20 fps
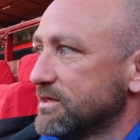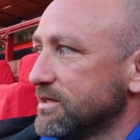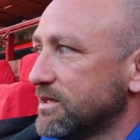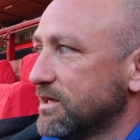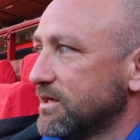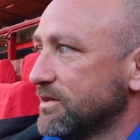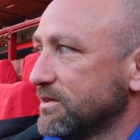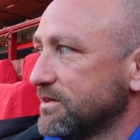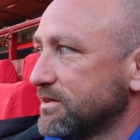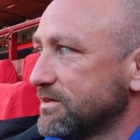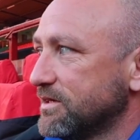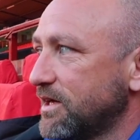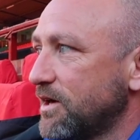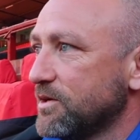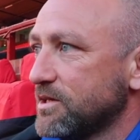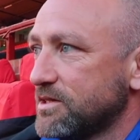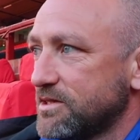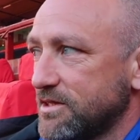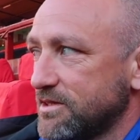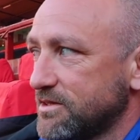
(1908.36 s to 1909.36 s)
So,
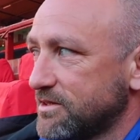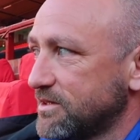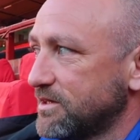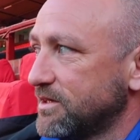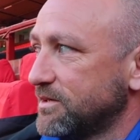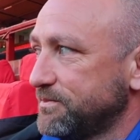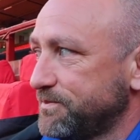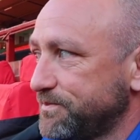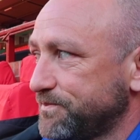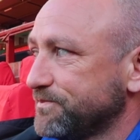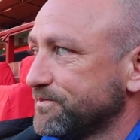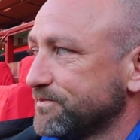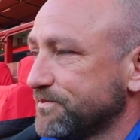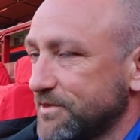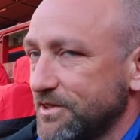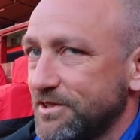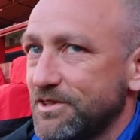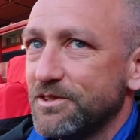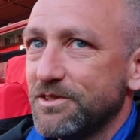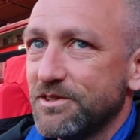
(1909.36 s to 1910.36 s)
no, this is. Um,
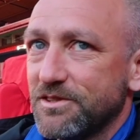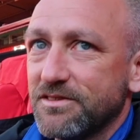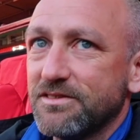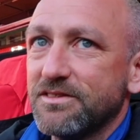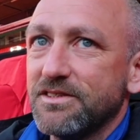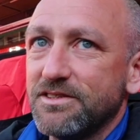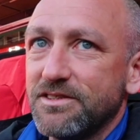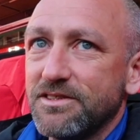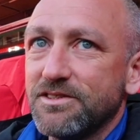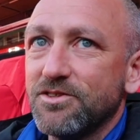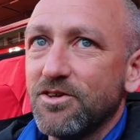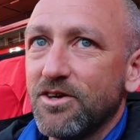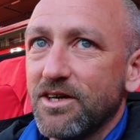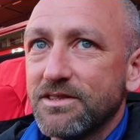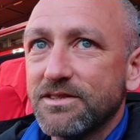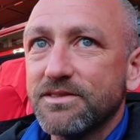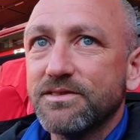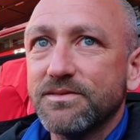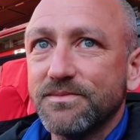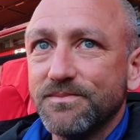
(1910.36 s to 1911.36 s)
This is, this is
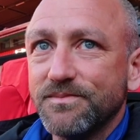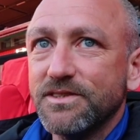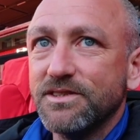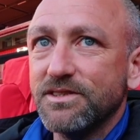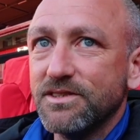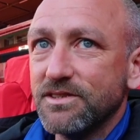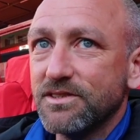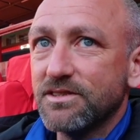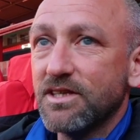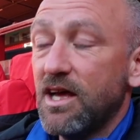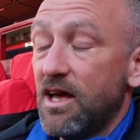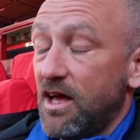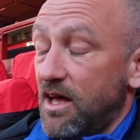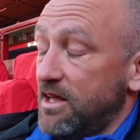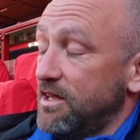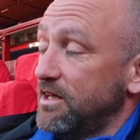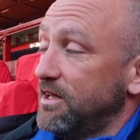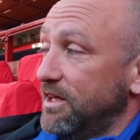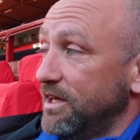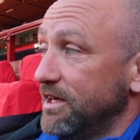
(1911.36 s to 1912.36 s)
nice. This is
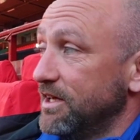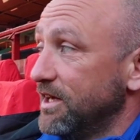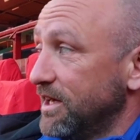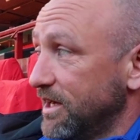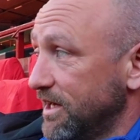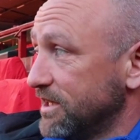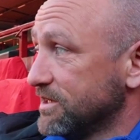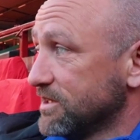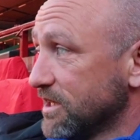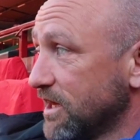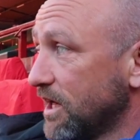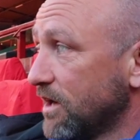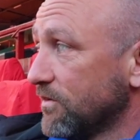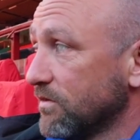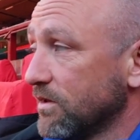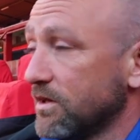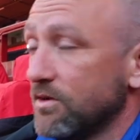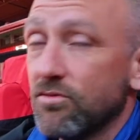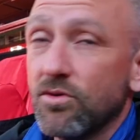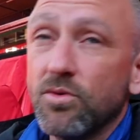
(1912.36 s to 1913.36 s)
it's a
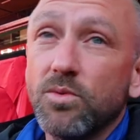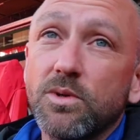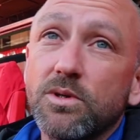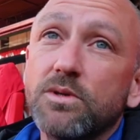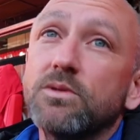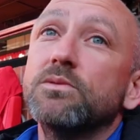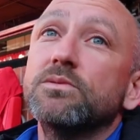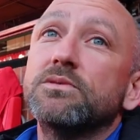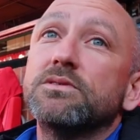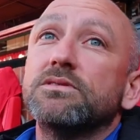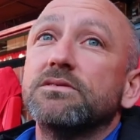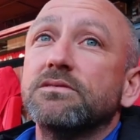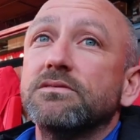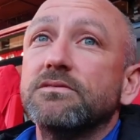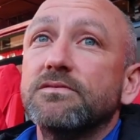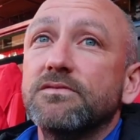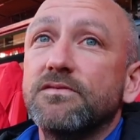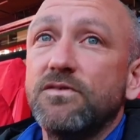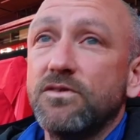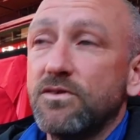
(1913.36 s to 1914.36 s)
lovely reward
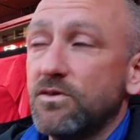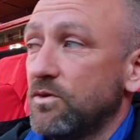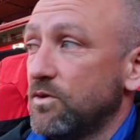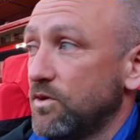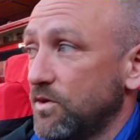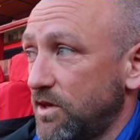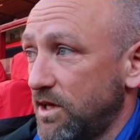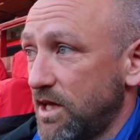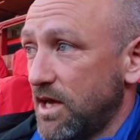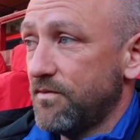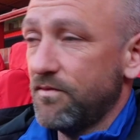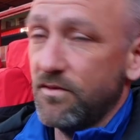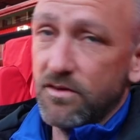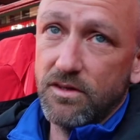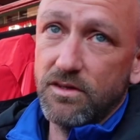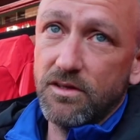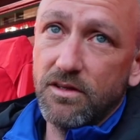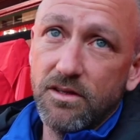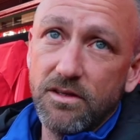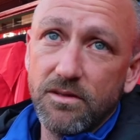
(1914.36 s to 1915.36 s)
for the
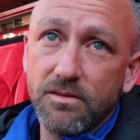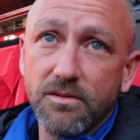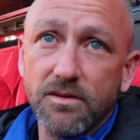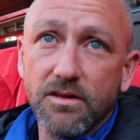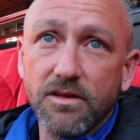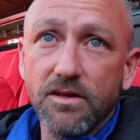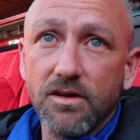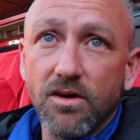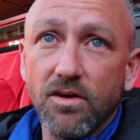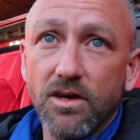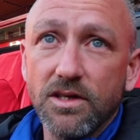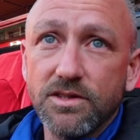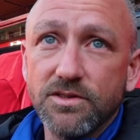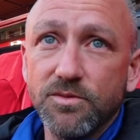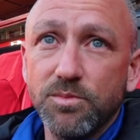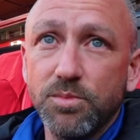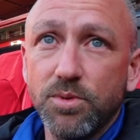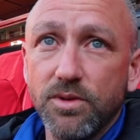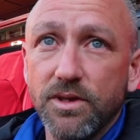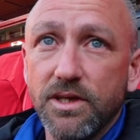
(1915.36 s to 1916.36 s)
effort that the, the guys
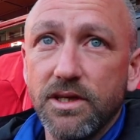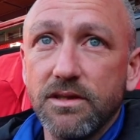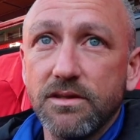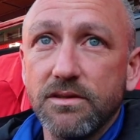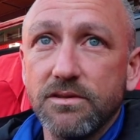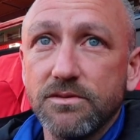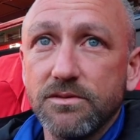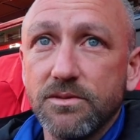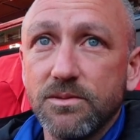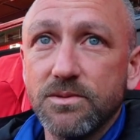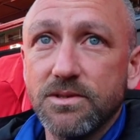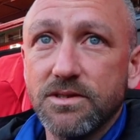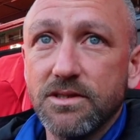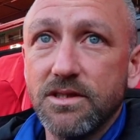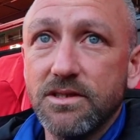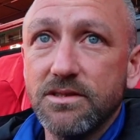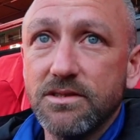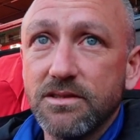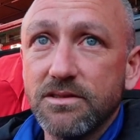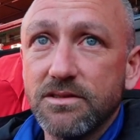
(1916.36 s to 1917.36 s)
have put in all
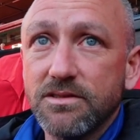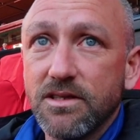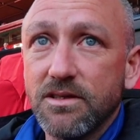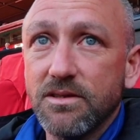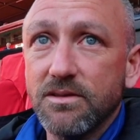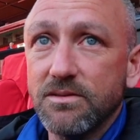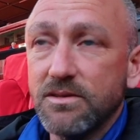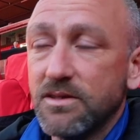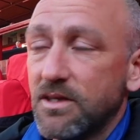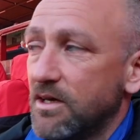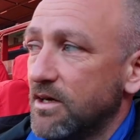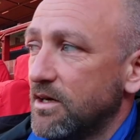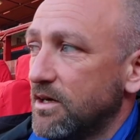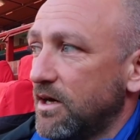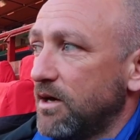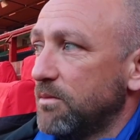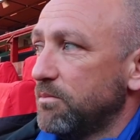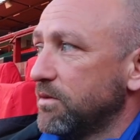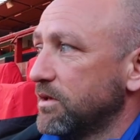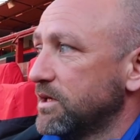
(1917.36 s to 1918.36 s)
season. So
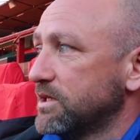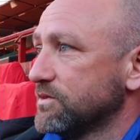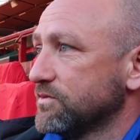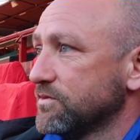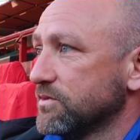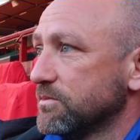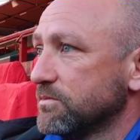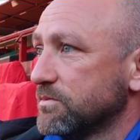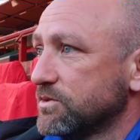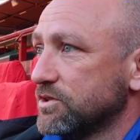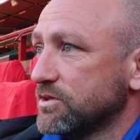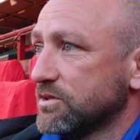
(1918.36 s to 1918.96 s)
I'm pleased for them.